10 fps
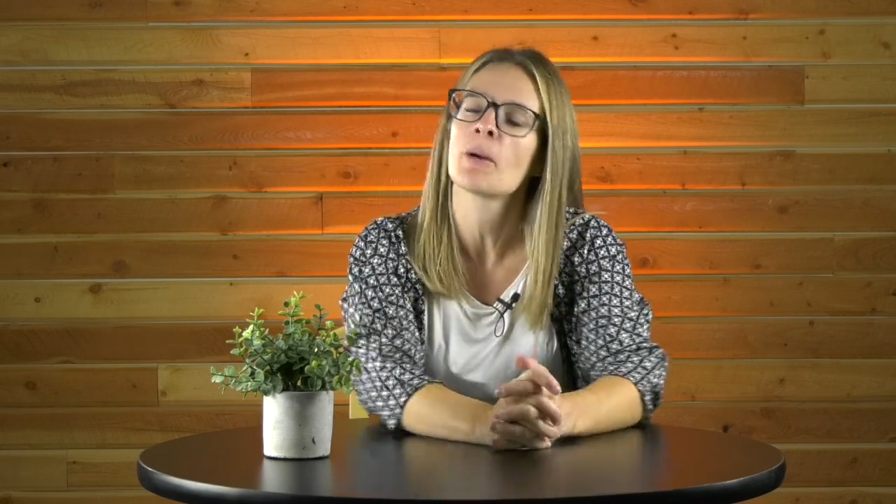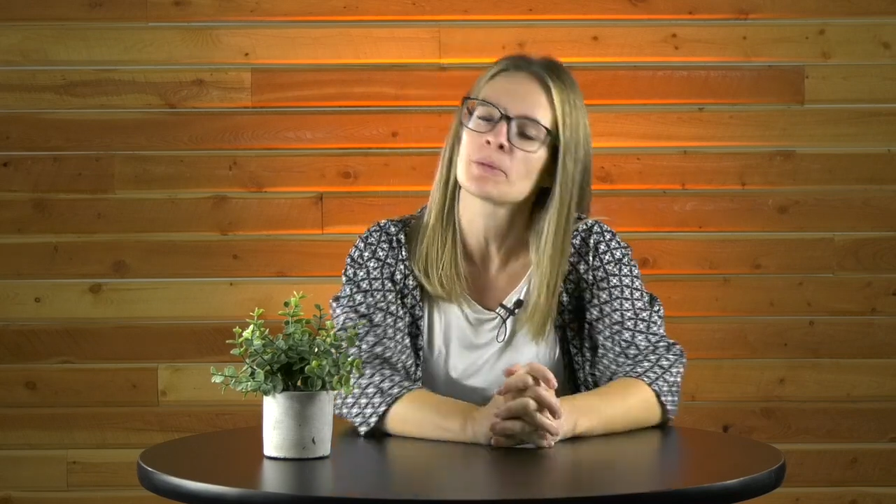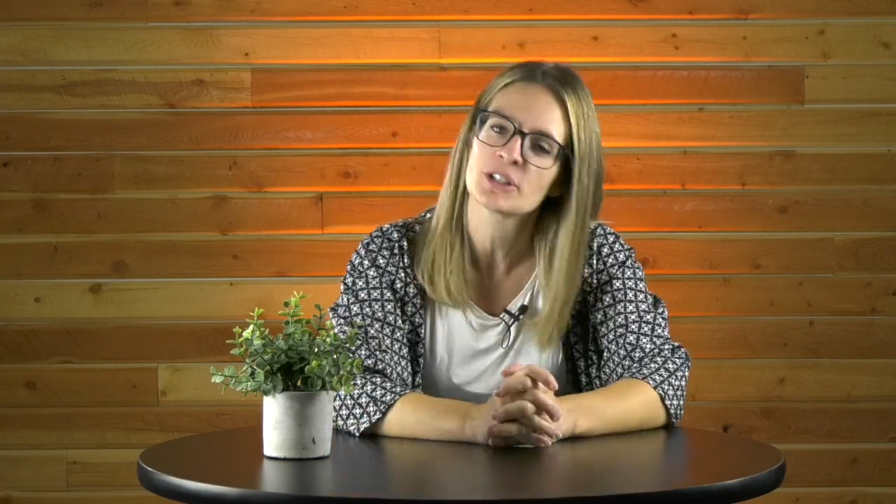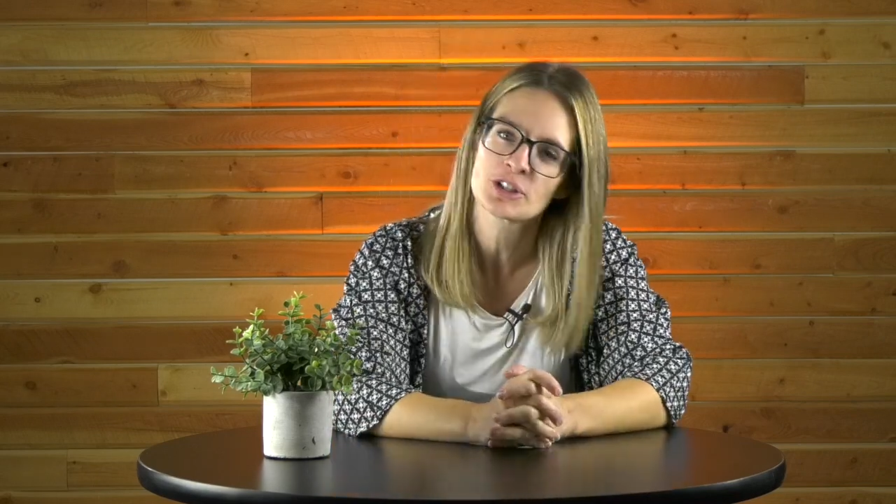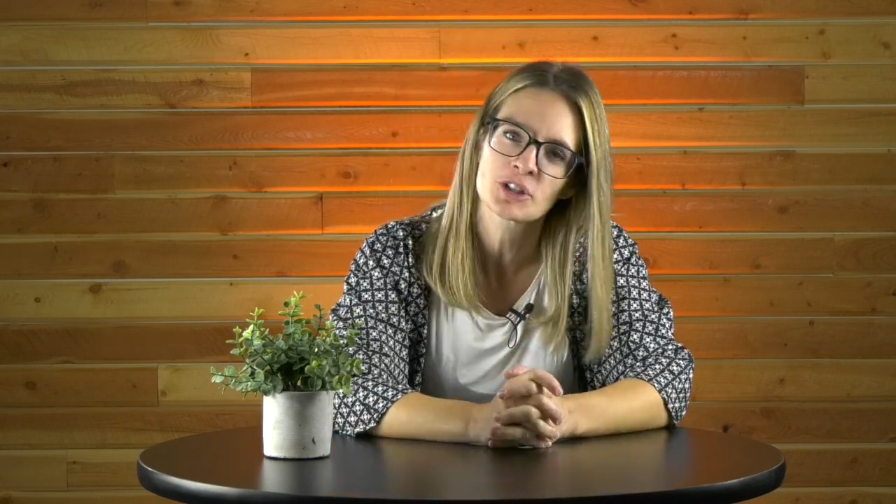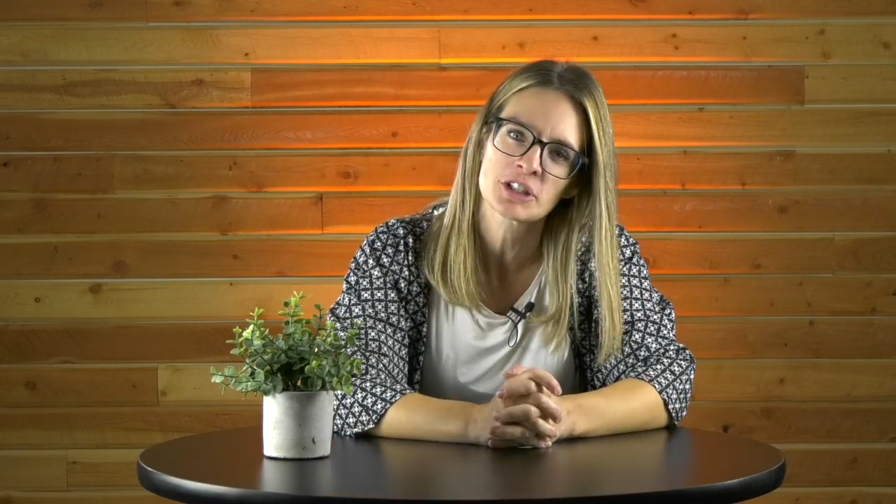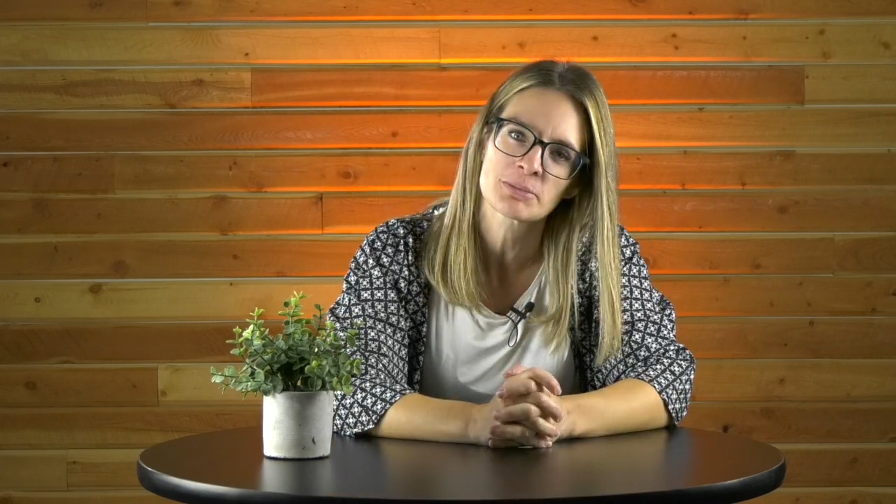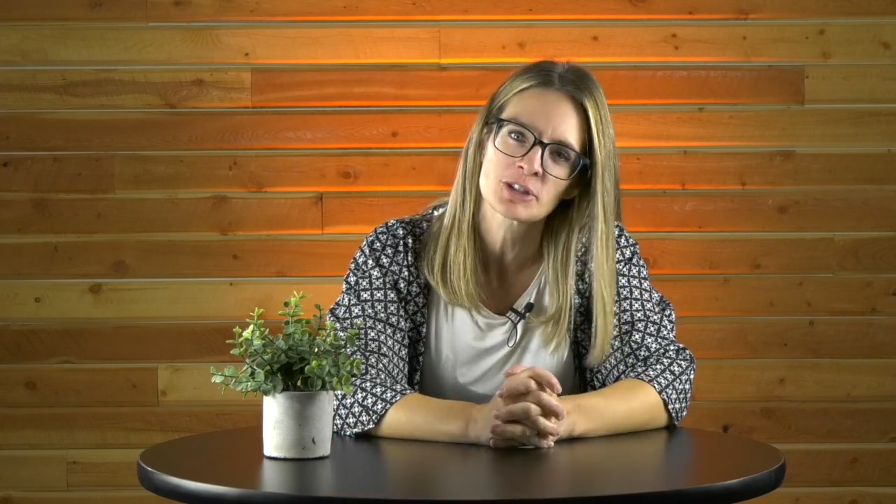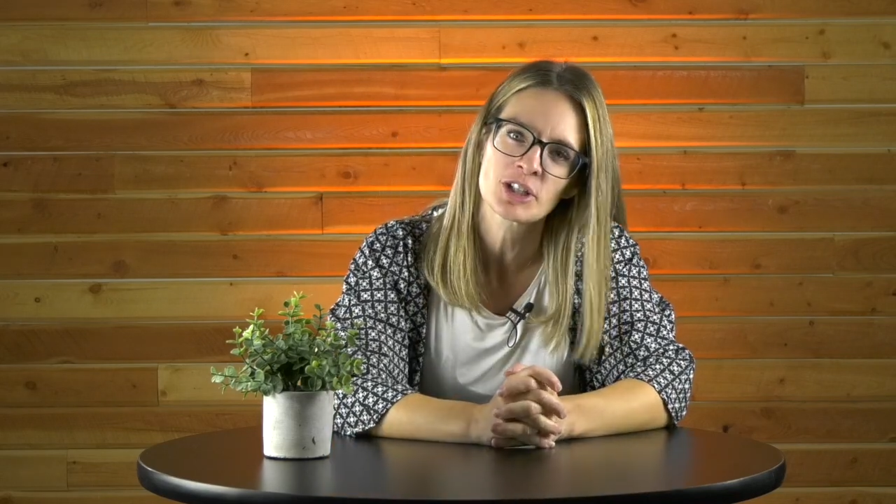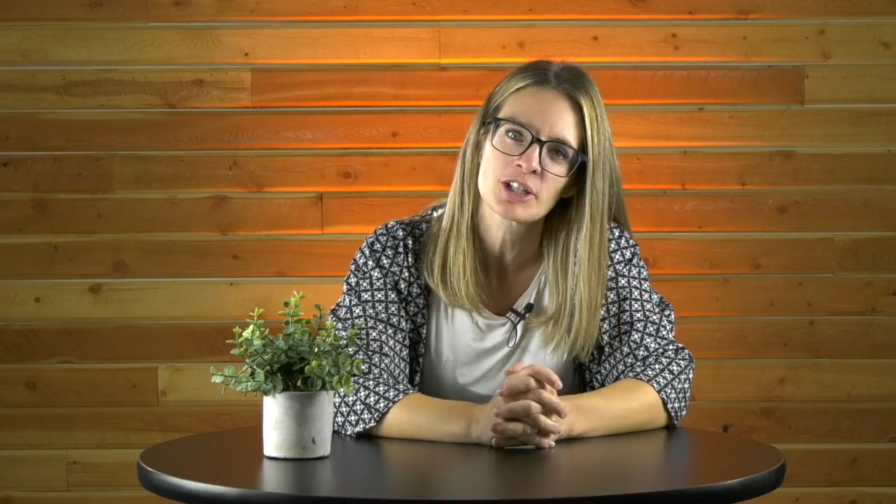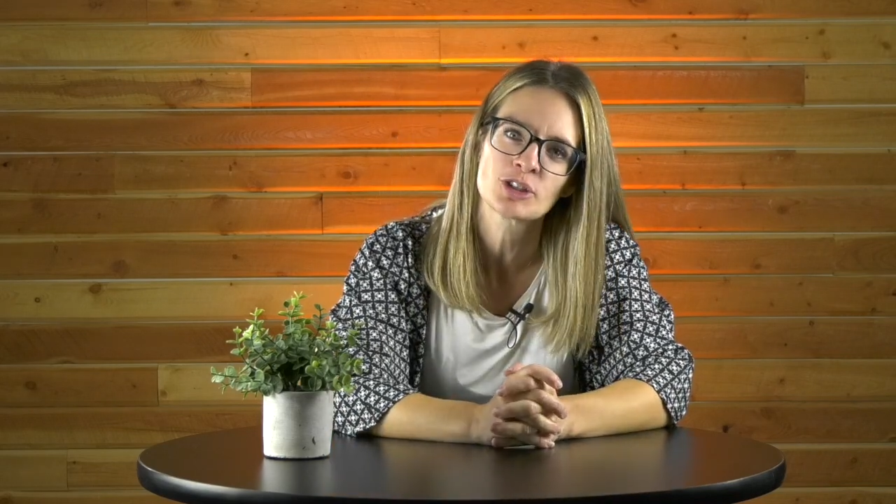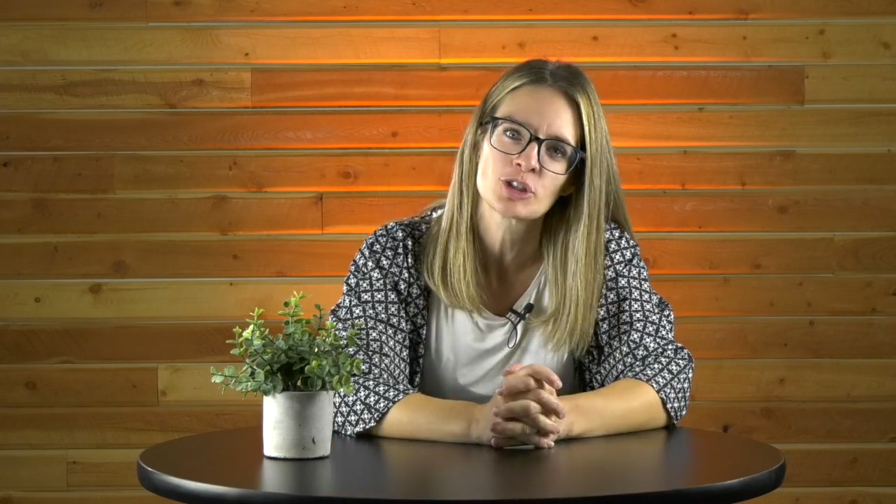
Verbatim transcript: Operation Christmas Child